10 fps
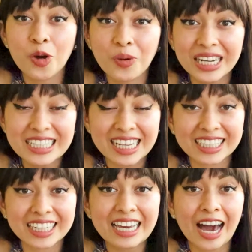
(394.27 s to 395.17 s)
knowing
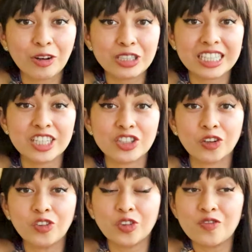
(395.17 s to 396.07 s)
exactly how to
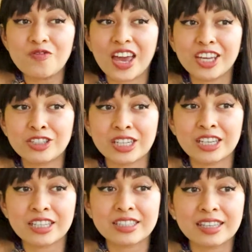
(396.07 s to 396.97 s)
season your
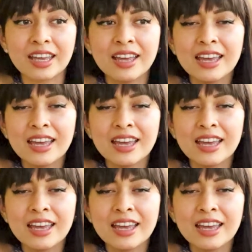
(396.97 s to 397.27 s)
veggies.